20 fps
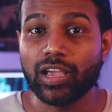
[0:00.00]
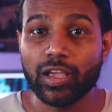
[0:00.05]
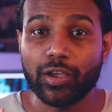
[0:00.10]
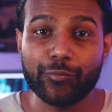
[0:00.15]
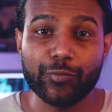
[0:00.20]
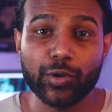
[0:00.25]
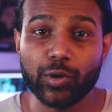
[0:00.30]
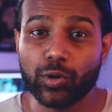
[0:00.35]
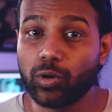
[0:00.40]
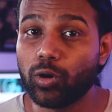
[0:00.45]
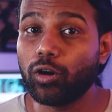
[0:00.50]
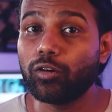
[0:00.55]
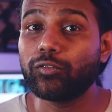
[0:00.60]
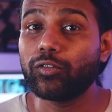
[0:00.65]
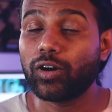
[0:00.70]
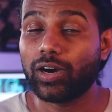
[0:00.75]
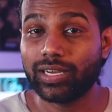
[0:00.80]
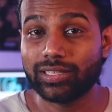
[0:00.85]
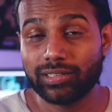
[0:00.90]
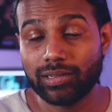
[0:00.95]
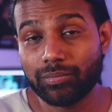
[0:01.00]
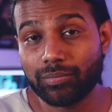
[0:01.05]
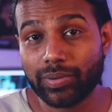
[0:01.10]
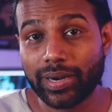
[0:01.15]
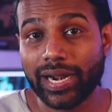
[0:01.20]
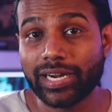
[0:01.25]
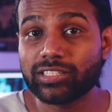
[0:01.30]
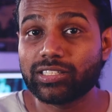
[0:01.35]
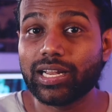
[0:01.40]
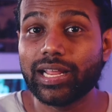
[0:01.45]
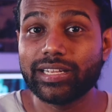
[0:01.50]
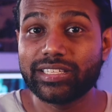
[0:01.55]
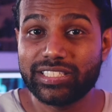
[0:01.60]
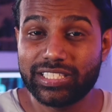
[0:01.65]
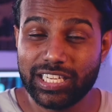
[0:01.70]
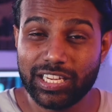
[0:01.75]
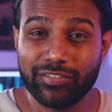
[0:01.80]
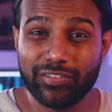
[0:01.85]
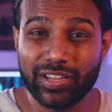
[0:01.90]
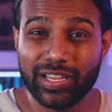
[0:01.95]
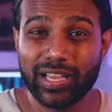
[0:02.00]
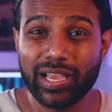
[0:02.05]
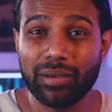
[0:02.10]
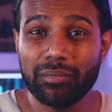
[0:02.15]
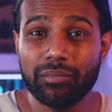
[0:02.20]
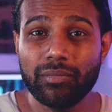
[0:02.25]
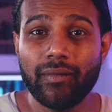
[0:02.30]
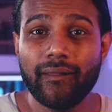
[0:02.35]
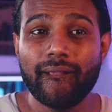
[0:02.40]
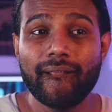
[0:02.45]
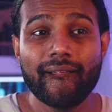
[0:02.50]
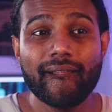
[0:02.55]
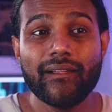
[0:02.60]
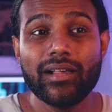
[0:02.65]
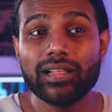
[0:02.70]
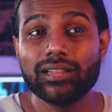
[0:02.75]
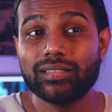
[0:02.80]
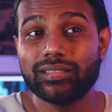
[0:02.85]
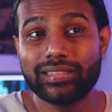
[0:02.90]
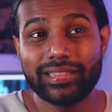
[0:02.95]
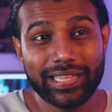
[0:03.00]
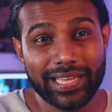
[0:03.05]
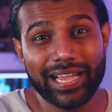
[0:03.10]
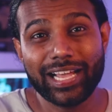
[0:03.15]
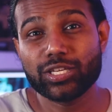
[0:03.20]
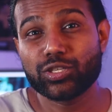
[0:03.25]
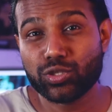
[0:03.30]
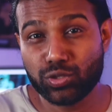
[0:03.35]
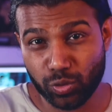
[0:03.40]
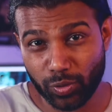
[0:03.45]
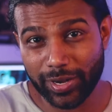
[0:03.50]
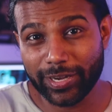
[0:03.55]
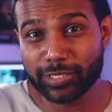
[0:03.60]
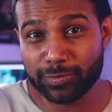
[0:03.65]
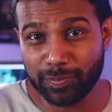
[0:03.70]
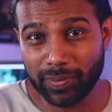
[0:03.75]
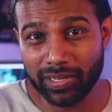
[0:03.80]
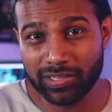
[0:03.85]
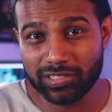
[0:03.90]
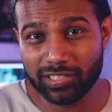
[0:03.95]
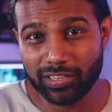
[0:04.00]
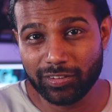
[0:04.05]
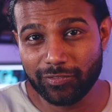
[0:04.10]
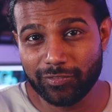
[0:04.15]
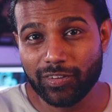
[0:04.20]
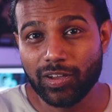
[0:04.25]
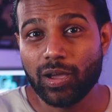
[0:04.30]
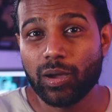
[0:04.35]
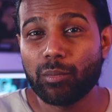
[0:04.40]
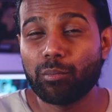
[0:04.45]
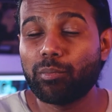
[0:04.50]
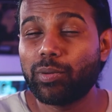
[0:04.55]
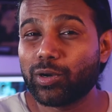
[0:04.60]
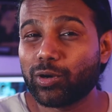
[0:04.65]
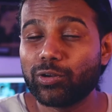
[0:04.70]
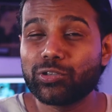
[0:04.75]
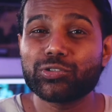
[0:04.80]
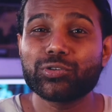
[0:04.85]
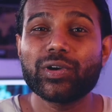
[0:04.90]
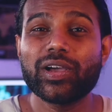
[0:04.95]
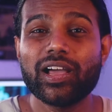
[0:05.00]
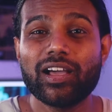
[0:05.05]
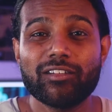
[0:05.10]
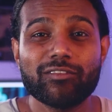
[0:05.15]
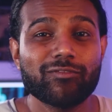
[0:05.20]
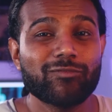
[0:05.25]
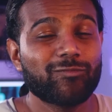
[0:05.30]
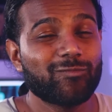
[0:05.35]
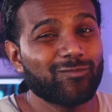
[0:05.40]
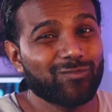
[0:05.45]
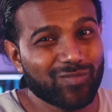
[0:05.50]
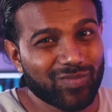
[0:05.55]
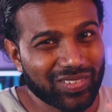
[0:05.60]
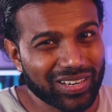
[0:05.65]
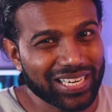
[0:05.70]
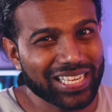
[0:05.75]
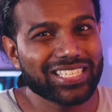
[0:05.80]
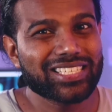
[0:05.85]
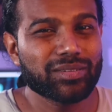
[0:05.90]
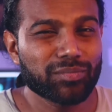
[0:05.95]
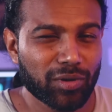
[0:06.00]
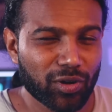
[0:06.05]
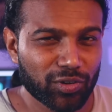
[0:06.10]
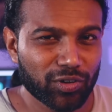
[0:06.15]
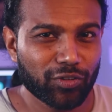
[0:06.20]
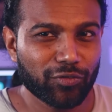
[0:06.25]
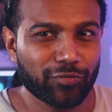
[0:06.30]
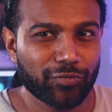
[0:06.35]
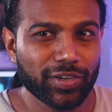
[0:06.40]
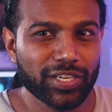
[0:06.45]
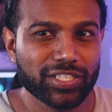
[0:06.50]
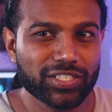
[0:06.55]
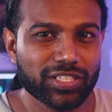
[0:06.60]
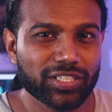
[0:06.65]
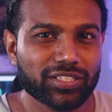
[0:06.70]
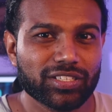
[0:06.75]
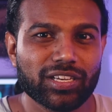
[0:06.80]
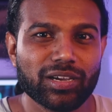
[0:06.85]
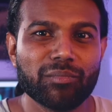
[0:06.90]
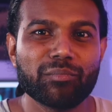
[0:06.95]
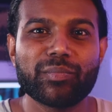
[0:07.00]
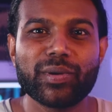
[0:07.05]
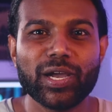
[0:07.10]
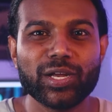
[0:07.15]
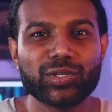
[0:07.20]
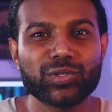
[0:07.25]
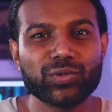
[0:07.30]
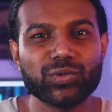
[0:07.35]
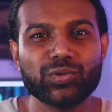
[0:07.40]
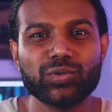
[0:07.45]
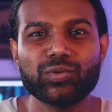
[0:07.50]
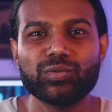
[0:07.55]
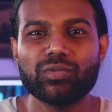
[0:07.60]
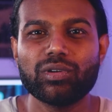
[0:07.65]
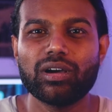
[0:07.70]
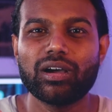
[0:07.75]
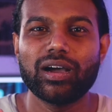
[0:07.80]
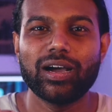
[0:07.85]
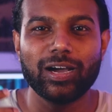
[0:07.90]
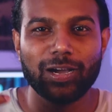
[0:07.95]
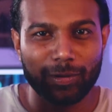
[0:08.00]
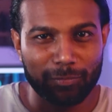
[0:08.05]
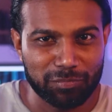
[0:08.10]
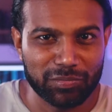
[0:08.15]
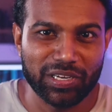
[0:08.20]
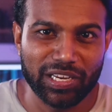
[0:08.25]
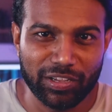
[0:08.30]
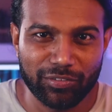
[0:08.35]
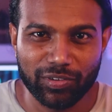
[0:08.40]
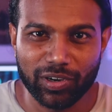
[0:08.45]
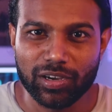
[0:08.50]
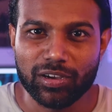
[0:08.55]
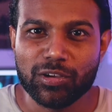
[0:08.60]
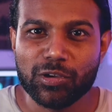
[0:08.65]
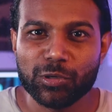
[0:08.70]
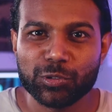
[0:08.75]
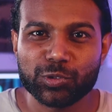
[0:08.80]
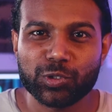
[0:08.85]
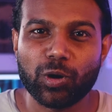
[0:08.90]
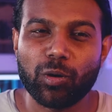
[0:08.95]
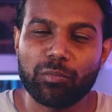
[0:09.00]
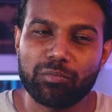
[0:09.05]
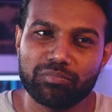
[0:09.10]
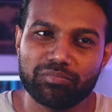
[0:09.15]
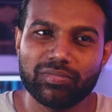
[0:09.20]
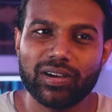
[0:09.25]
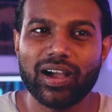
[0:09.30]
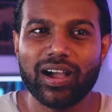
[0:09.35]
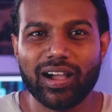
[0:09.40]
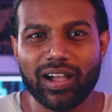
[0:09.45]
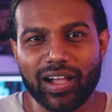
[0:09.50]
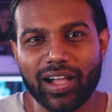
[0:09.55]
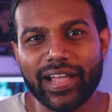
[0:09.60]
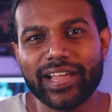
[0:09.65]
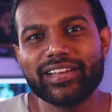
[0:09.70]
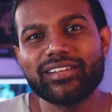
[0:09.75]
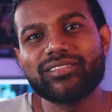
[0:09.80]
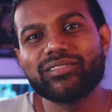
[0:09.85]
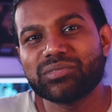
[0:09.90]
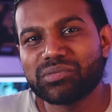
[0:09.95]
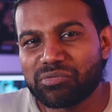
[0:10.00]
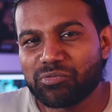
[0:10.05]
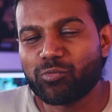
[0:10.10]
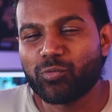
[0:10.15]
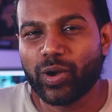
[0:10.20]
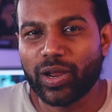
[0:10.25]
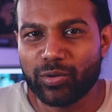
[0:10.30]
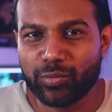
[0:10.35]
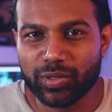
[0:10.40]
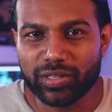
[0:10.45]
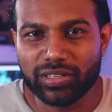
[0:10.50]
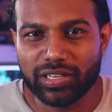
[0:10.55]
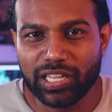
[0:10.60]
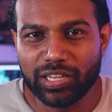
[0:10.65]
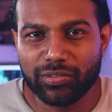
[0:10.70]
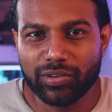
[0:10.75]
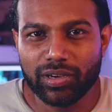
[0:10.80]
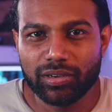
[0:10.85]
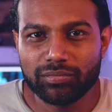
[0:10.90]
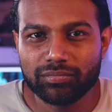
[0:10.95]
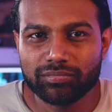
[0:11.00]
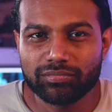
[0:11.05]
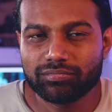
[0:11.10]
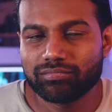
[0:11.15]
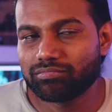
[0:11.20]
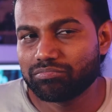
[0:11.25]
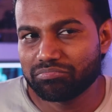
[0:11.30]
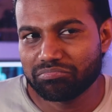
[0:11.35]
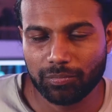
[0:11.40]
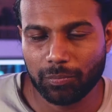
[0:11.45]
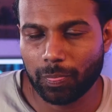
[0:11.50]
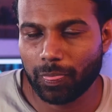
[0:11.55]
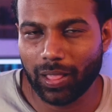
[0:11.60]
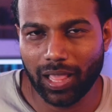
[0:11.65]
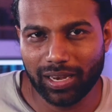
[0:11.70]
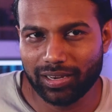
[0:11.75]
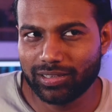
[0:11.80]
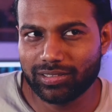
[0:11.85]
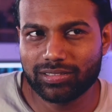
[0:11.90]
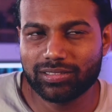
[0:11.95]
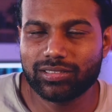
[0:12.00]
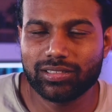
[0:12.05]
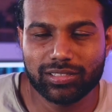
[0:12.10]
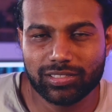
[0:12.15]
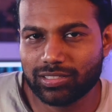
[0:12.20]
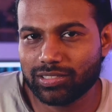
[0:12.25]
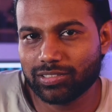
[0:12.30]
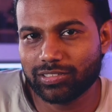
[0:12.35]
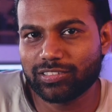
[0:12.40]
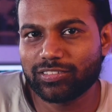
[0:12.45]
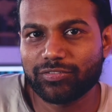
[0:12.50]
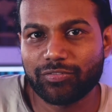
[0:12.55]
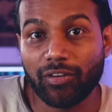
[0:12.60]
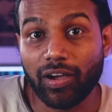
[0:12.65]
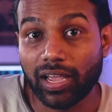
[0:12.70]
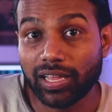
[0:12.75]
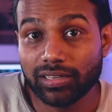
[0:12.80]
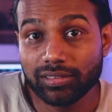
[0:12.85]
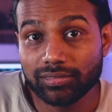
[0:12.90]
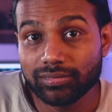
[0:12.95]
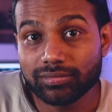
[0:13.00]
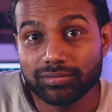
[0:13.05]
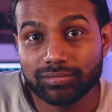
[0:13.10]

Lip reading: If you go for other brands like GVM, they are so expensive, but also have less amount of features compared to Neewer. So I went with Neewer, and it's fine.